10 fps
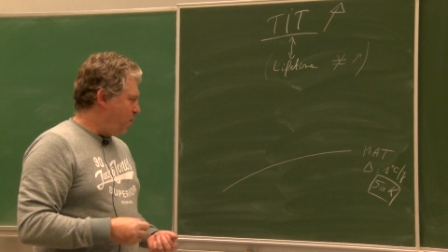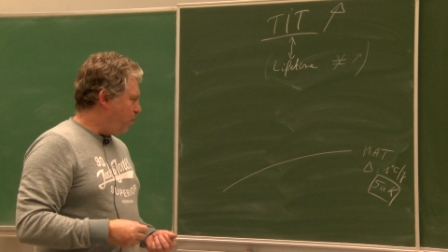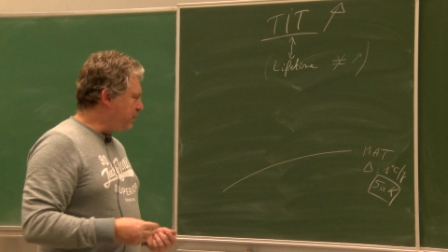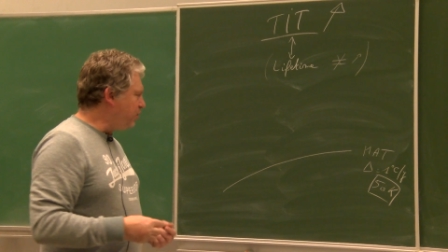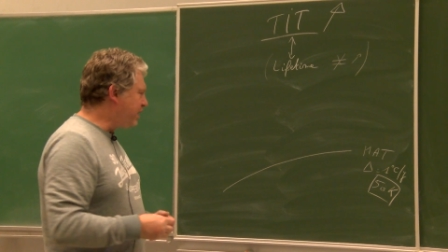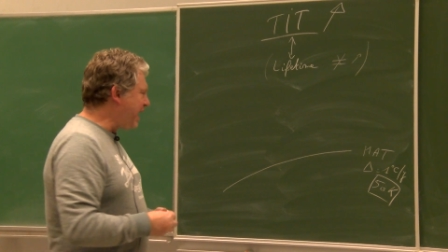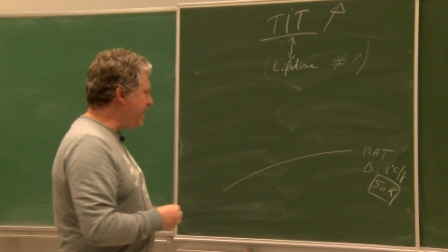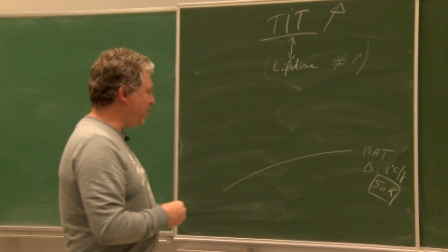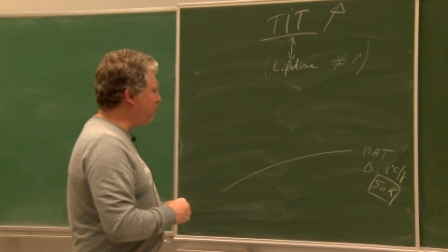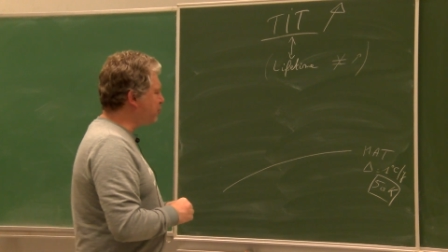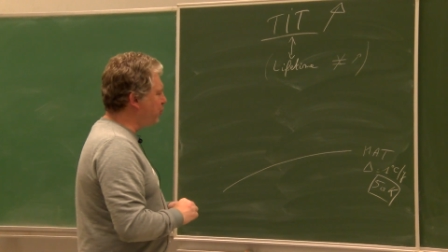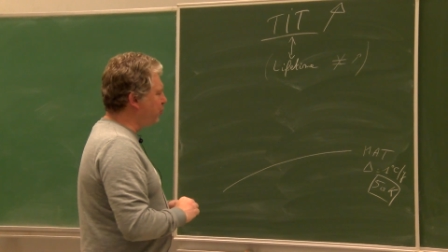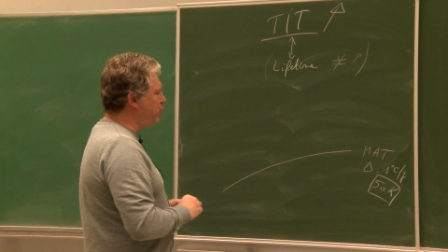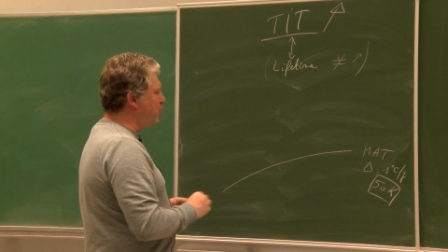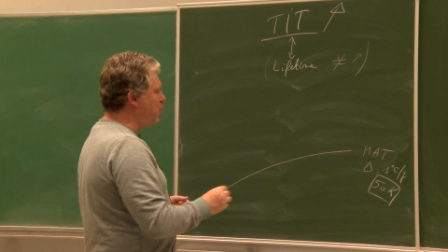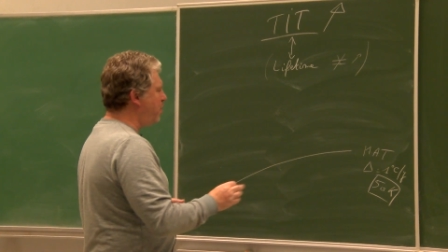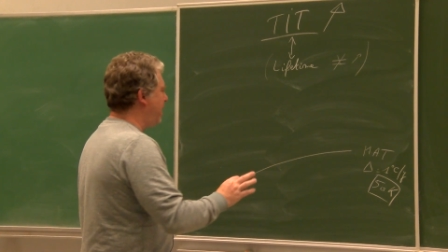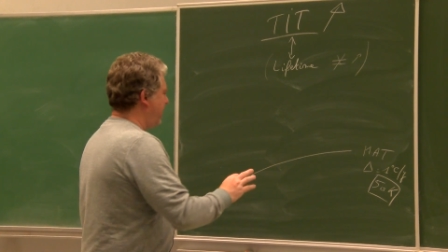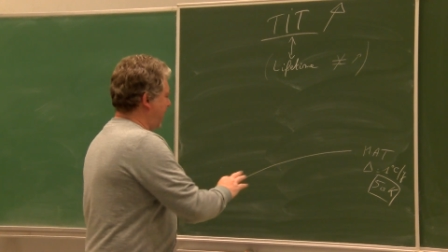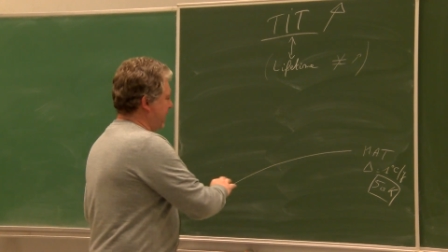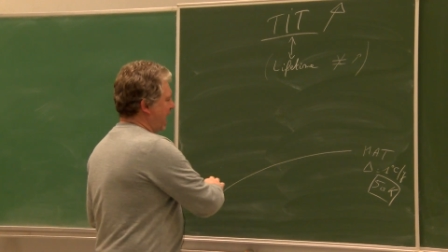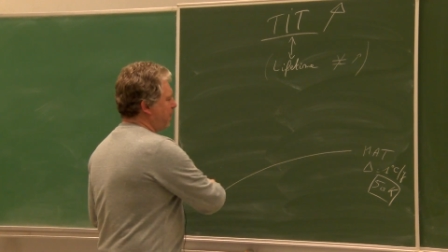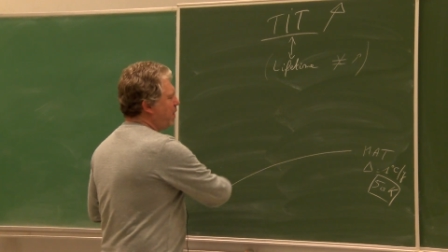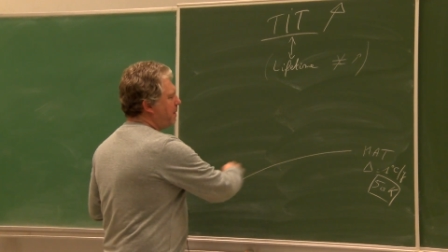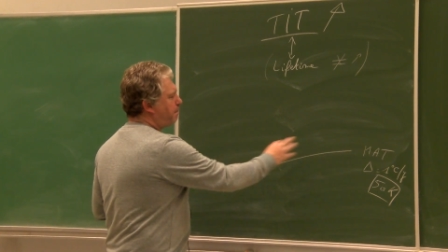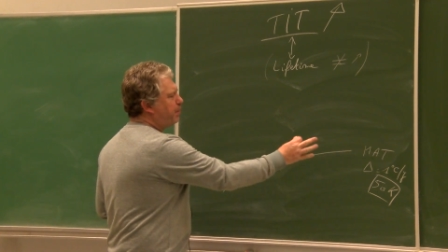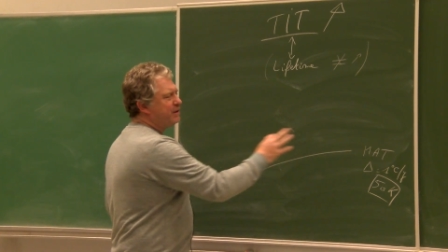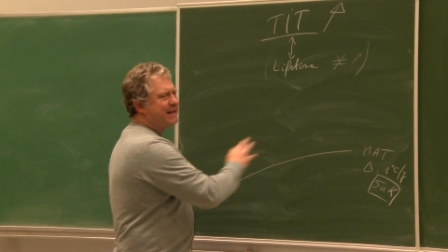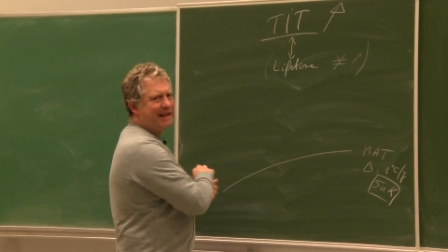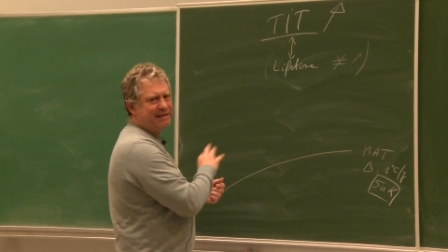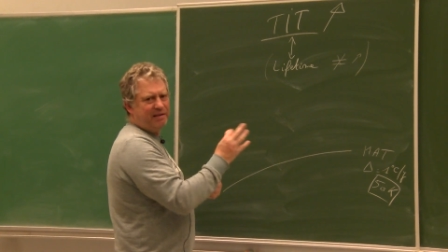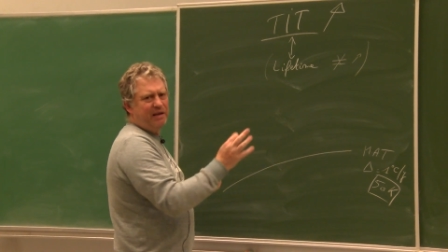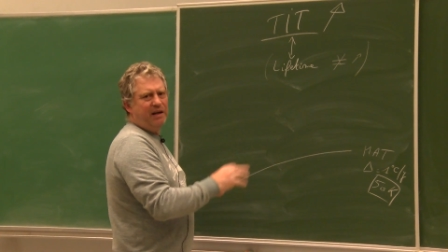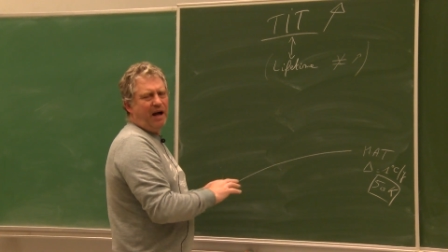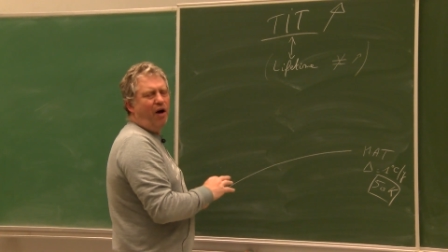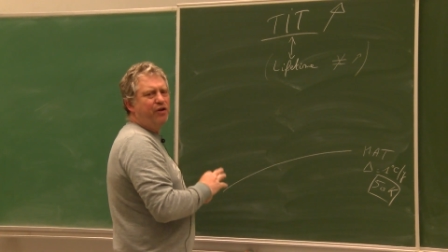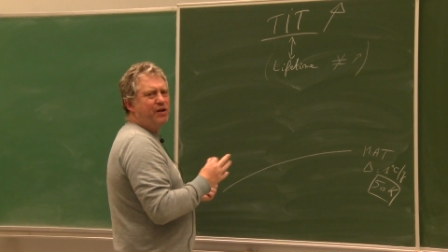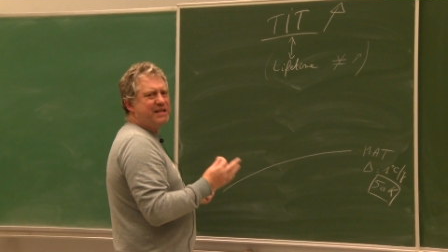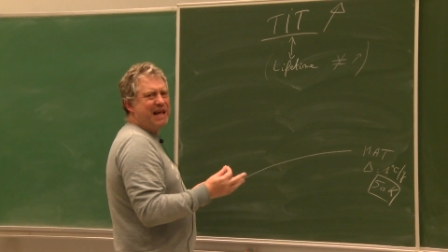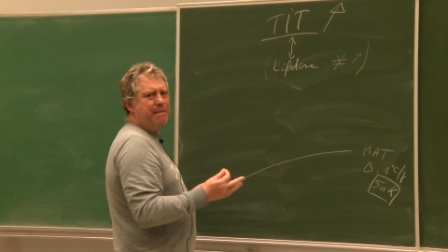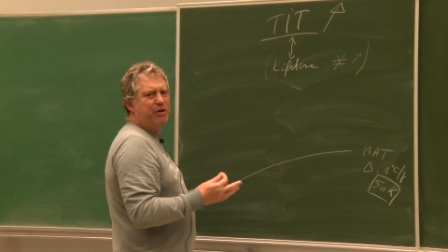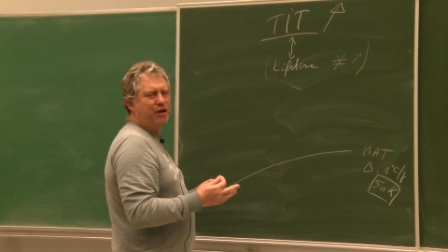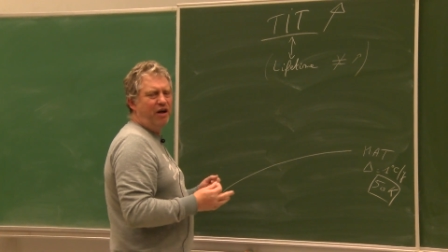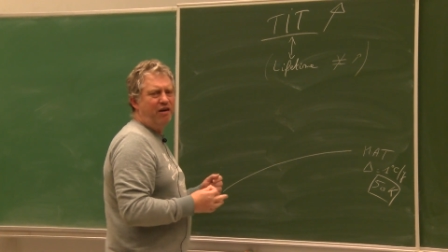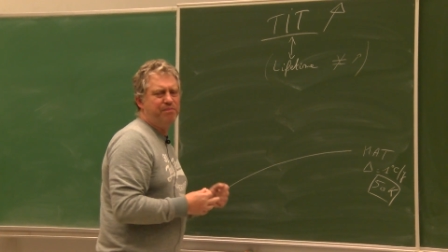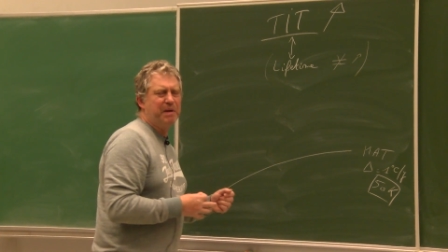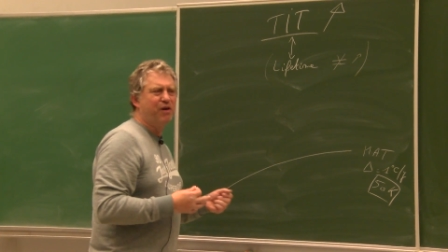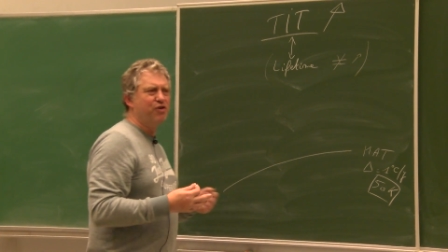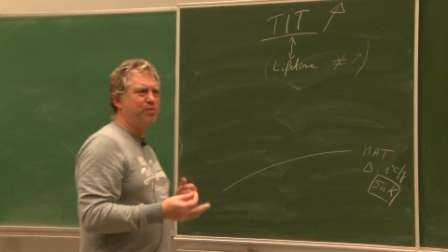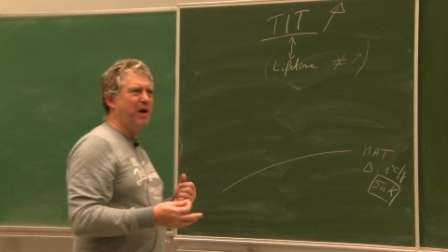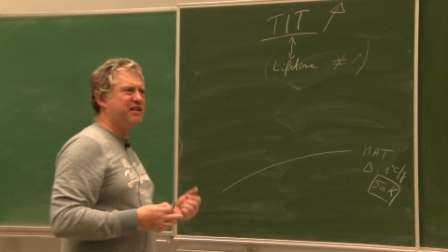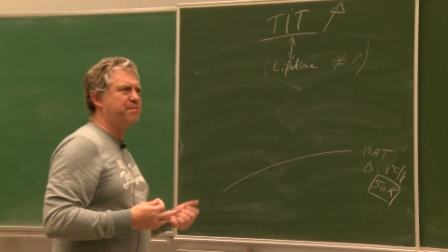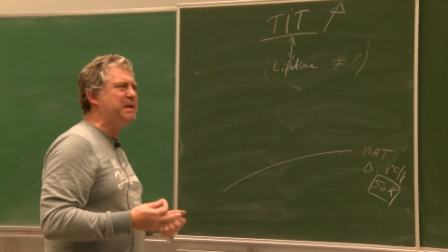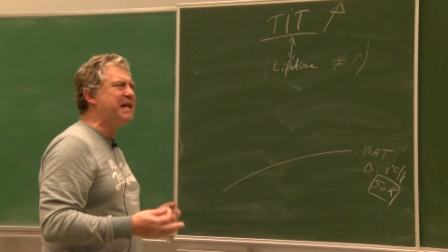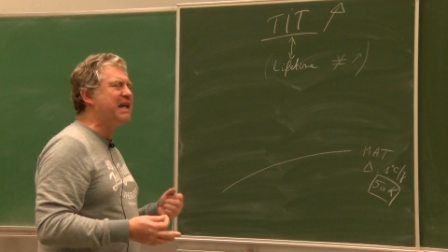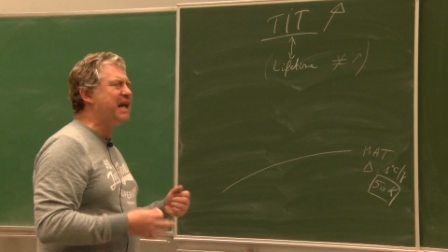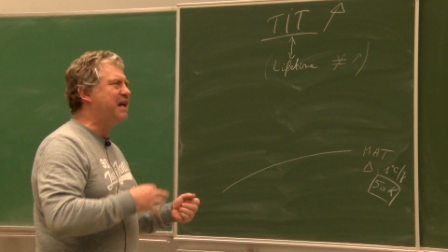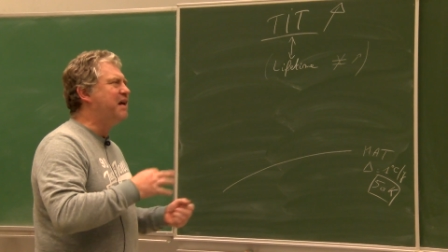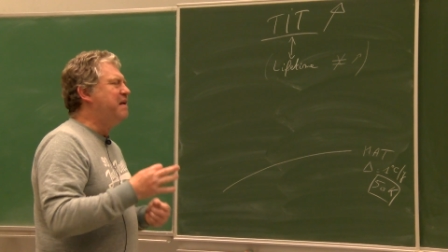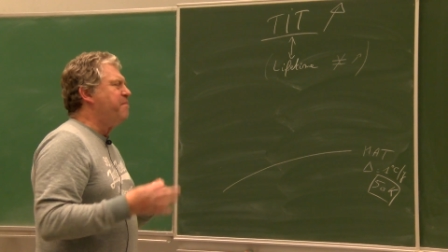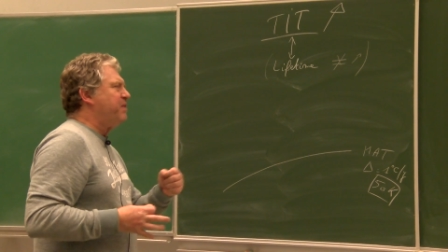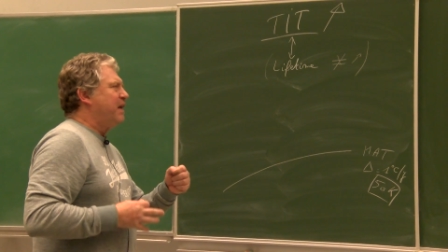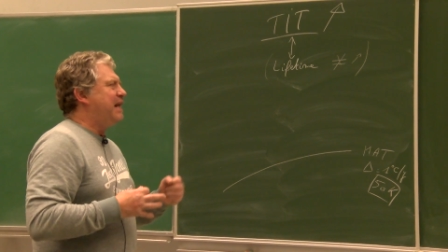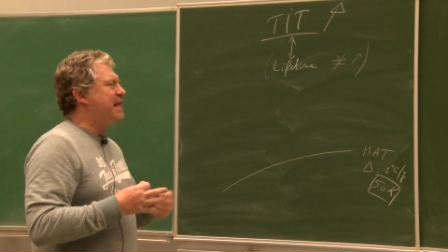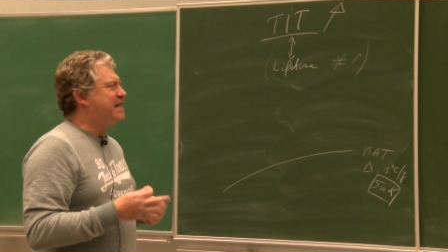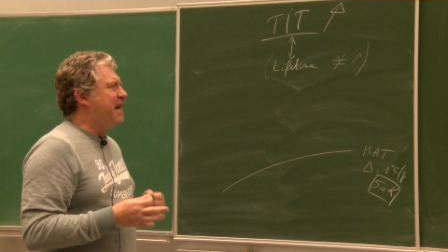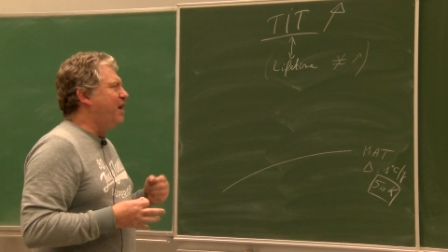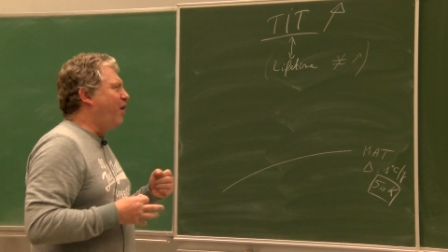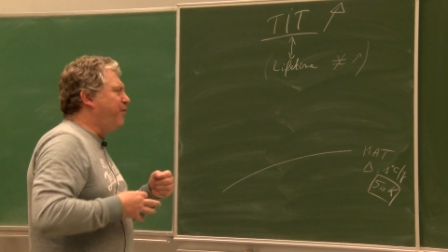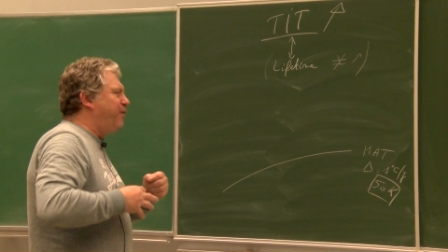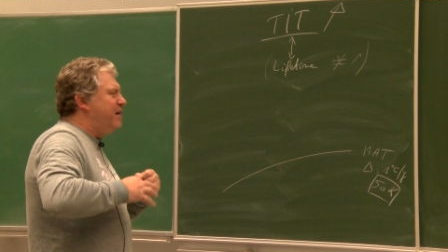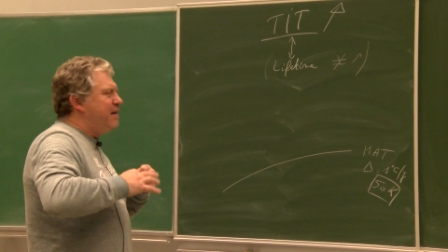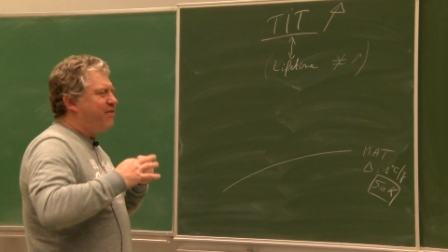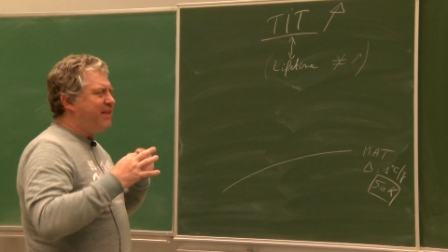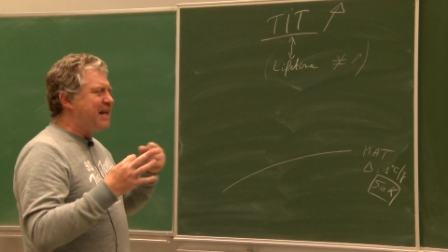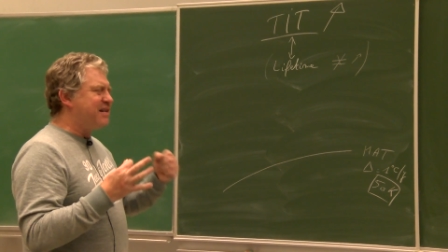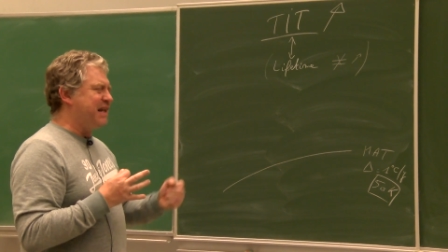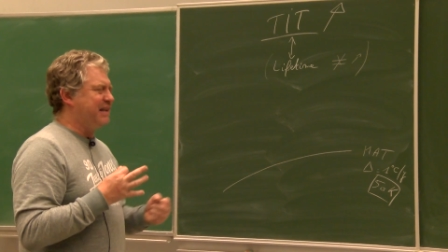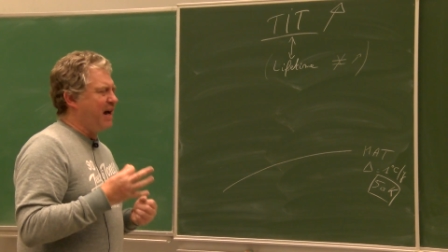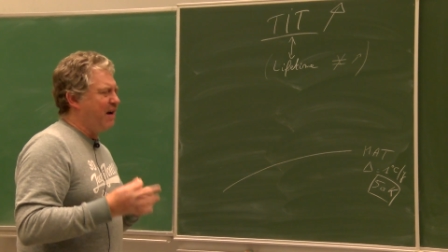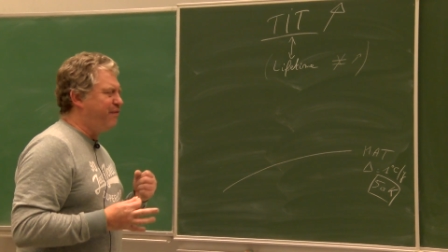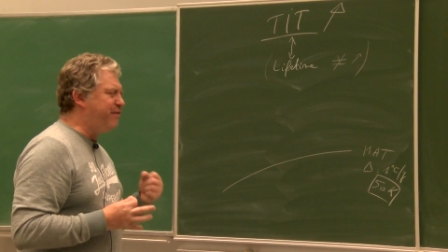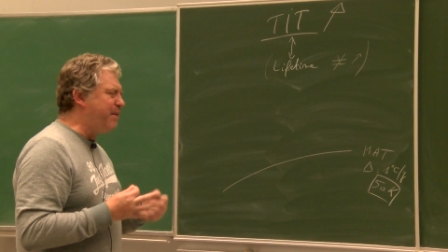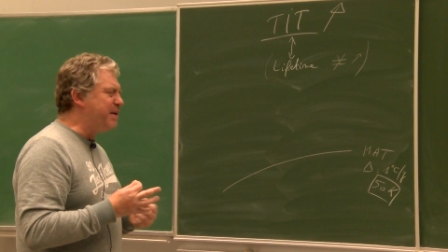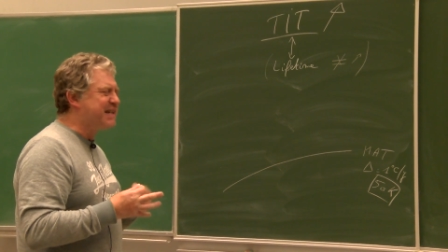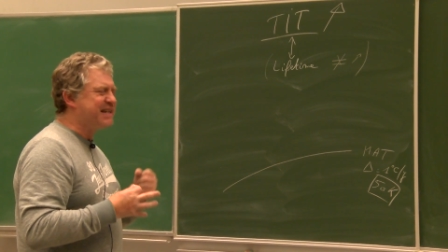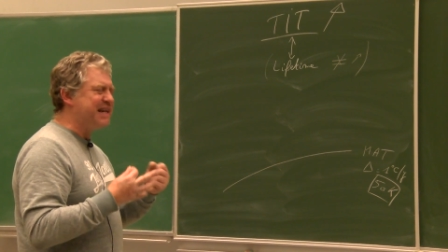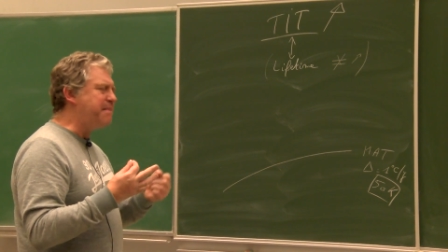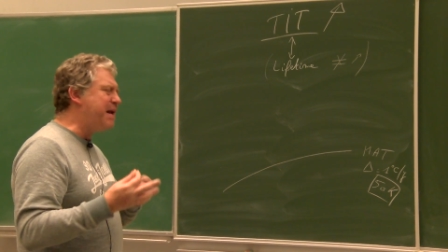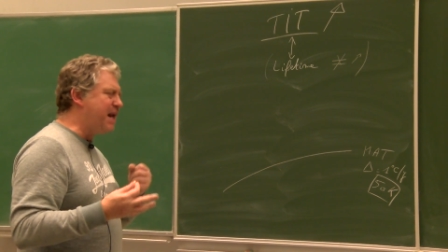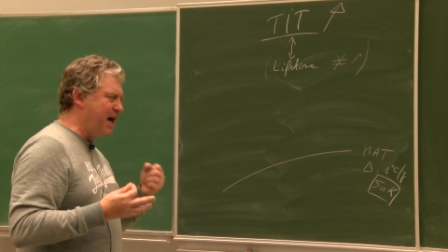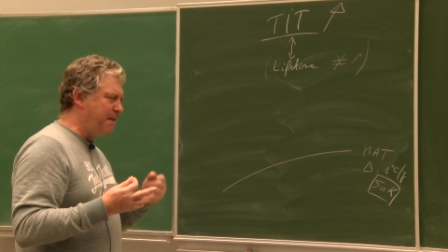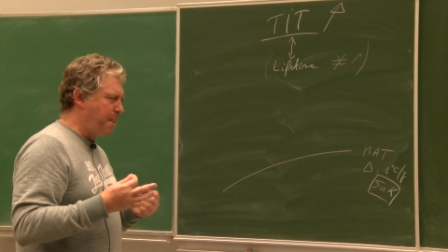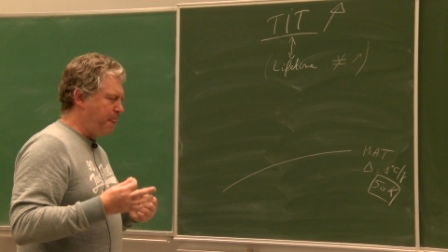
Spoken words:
What you can also do, and I will put that on the same curve because we are speaking, let's say, of things that are very similar,